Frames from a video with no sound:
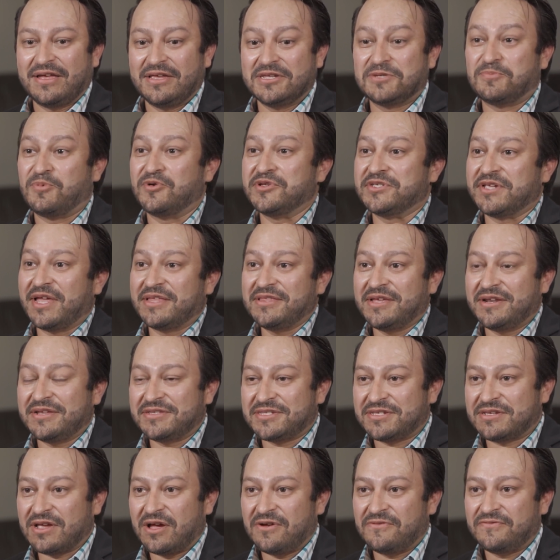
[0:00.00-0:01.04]
is presented
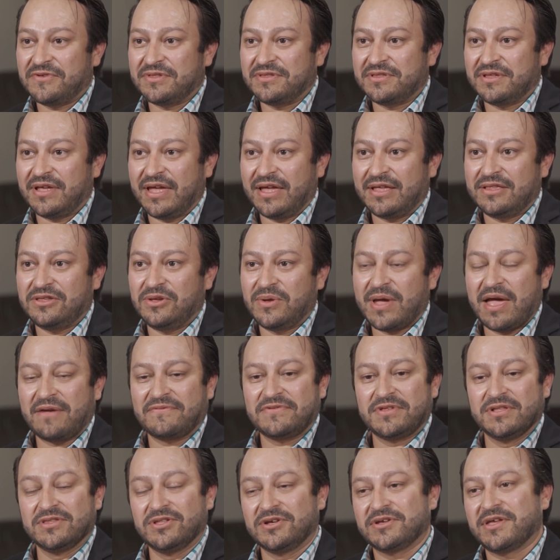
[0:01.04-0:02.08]
itself, and you
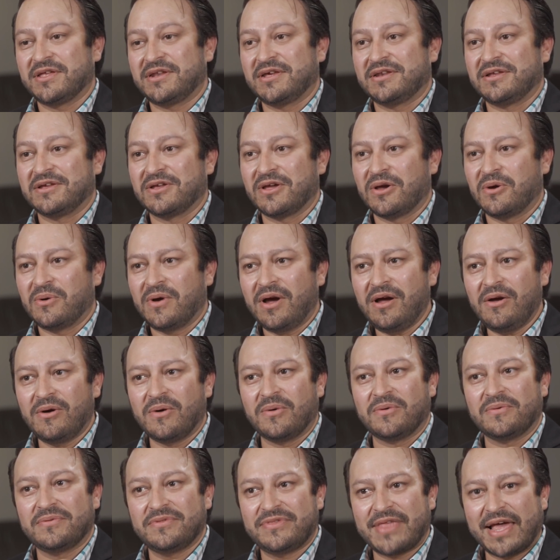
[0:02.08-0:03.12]
have to look at it and go,
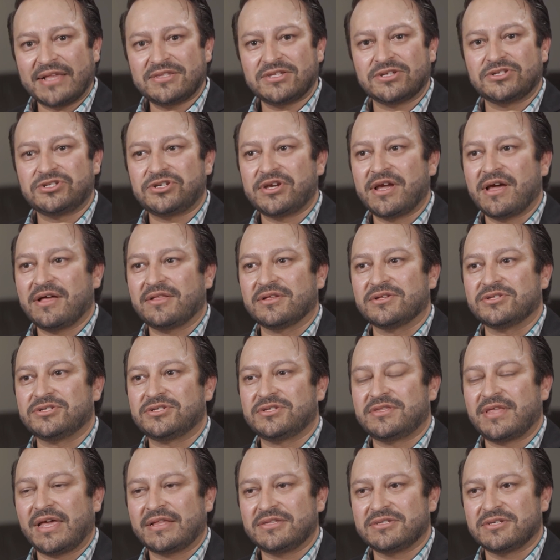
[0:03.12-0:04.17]
oh, that's a
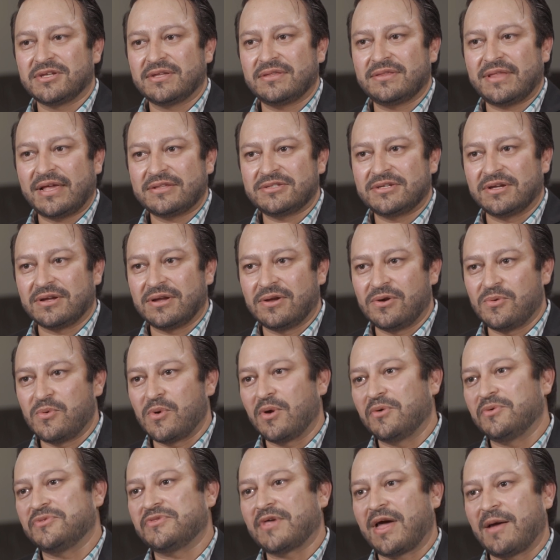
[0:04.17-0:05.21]
challenge. That's a
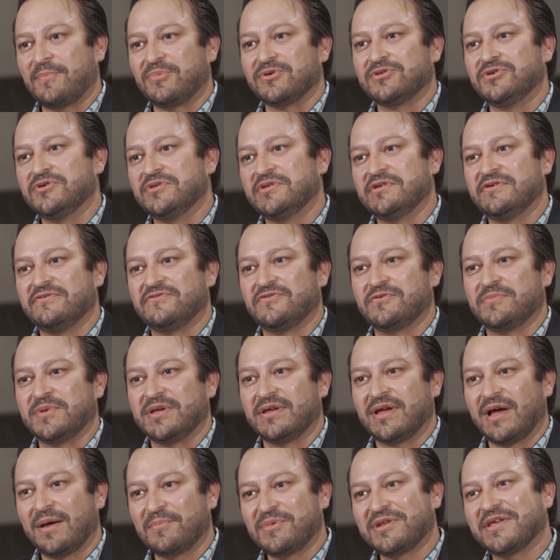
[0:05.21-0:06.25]
growth opportunity for
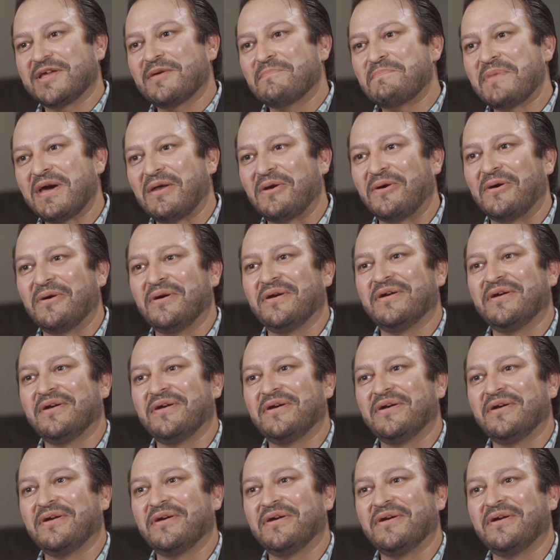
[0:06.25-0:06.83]
me. I'm going to get better.